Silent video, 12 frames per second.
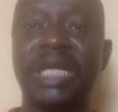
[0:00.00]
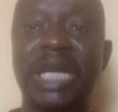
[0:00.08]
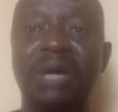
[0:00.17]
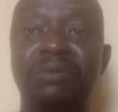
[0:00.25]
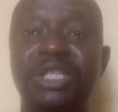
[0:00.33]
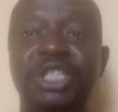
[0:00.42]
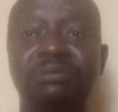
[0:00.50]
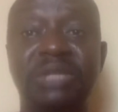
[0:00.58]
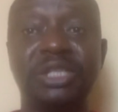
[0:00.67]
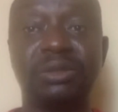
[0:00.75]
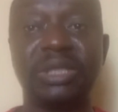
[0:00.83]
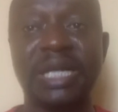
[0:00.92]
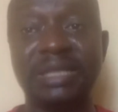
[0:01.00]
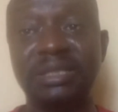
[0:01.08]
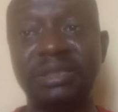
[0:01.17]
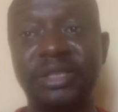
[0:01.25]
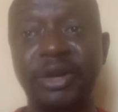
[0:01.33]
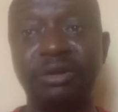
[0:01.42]
language immersion at
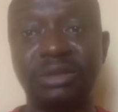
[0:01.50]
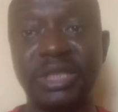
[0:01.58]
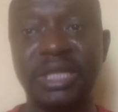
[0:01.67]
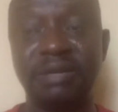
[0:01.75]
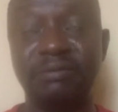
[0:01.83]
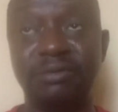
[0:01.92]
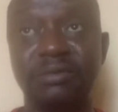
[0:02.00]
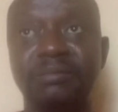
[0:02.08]
the 300 level.